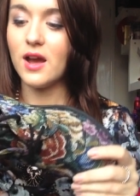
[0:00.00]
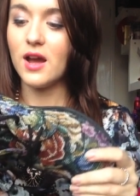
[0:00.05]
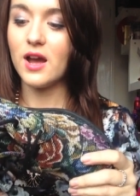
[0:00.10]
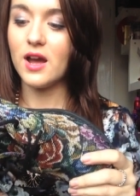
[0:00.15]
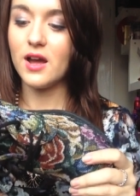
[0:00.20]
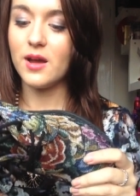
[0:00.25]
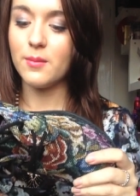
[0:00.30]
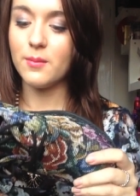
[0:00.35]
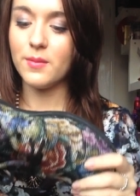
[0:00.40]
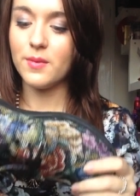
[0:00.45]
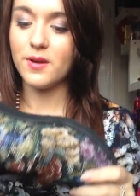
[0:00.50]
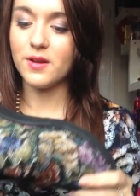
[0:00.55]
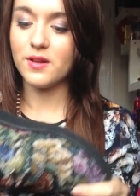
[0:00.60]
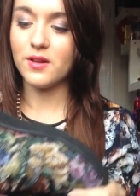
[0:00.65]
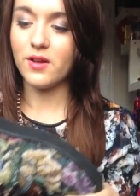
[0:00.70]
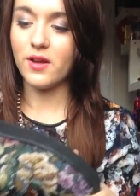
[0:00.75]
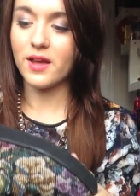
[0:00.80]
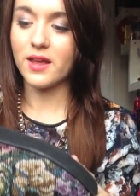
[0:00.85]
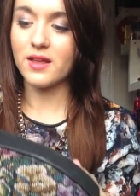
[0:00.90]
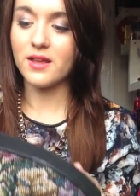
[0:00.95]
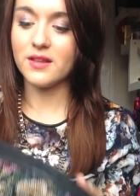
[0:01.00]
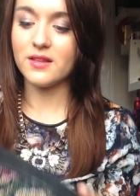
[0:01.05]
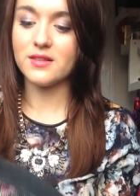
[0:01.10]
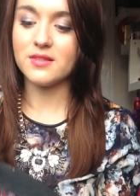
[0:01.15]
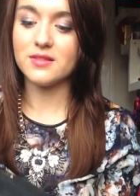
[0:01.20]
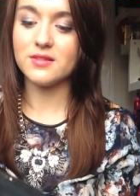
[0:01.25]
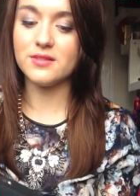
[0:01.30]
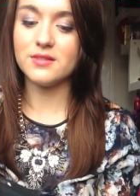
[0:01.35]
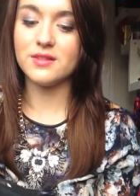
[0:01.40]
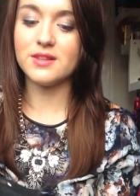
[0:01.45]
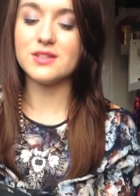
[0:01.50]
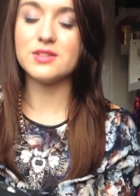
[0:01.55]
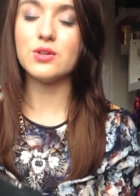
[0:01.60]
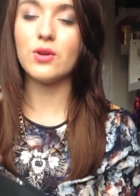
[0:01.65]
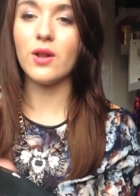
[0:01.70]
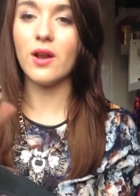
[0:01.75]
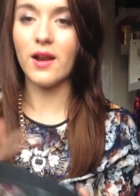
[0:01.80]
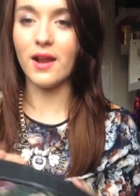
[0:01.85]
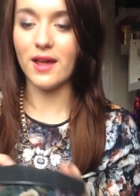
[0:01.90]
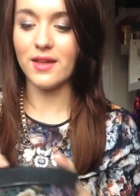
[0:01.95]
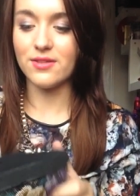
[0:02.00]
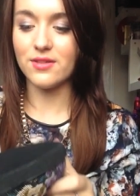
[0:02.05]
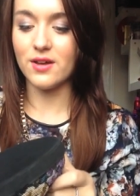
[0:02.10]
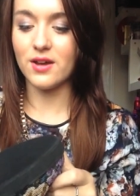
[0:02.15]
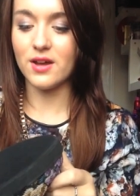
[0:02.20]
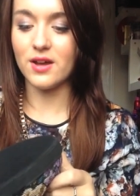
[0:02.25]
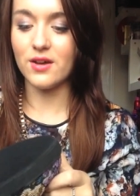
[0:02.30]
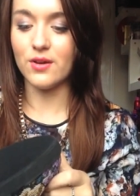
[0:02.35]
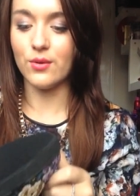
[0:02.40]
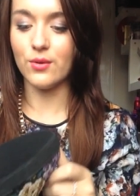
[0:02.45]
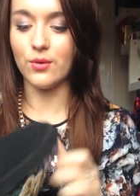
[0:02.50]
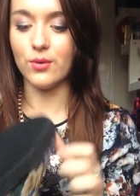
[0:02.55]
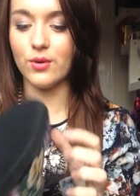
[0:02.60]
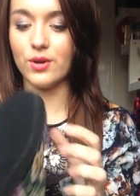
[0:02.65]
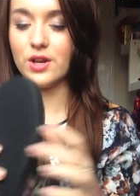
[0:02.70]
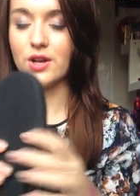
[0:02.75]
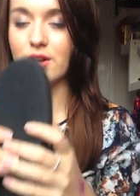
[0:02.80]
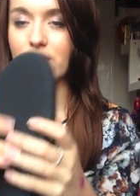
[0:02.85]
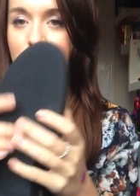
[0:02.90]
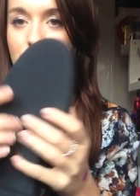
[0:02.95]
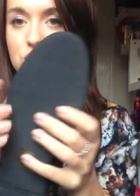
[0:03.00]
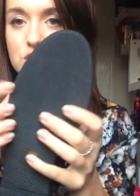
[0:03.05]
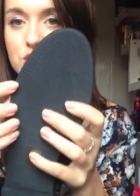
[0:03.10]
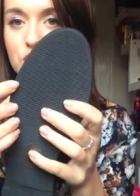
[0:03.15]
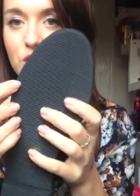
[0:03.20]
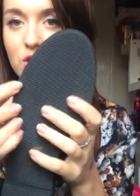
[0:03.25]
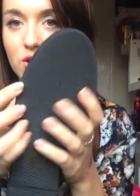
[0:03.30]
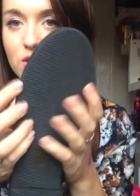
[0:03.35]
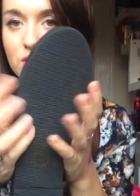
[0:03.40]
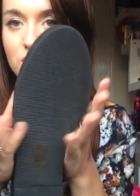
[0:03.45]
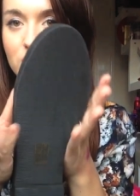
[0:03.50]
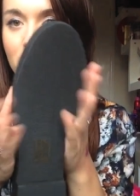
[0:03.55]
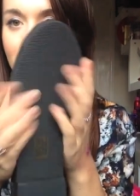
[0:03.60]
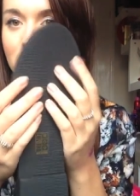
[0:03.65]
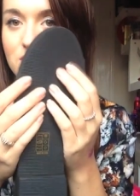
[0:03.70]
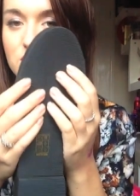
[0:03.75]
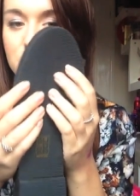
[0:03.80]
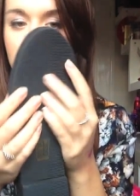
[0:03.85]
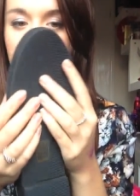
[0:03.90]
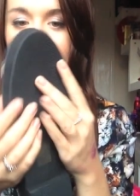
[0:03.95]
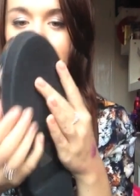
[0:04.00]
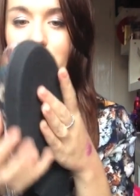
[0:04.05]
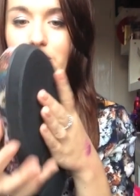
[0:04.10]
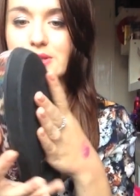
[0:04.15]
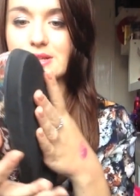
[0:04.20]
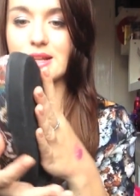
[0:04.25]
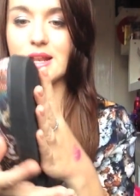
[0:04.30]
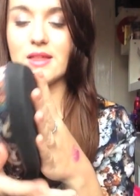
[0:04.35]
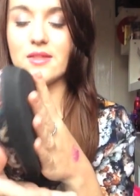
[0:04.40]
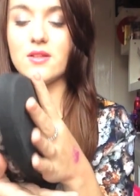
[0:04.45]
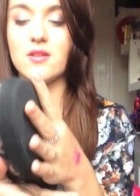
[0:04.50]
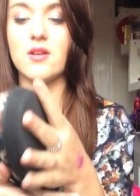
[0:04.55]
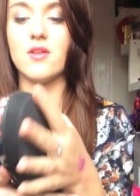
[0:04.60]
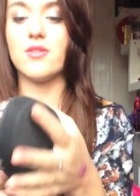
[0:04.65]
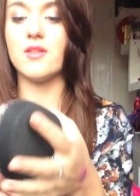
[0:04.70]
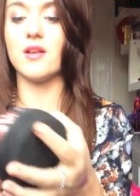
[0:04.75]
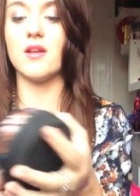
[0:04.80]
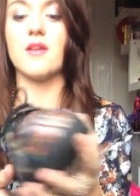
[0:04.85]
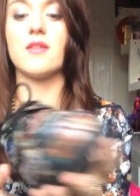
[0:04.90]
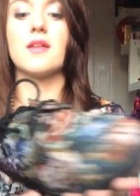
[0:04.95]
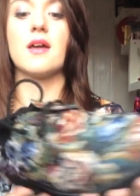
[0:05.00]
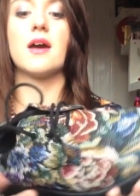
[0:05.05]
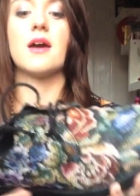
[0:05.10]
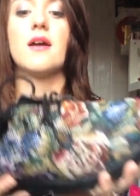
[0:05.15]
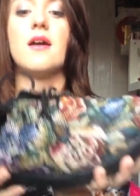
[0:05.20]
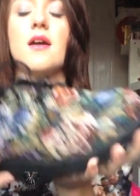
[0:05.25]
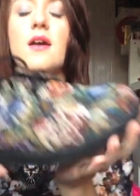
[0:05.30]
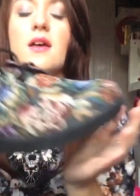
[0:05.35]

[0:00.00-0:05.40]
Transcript: Um, like it's not leather or, you know, the shoe, the, even the sole isn't leather, nothing like that.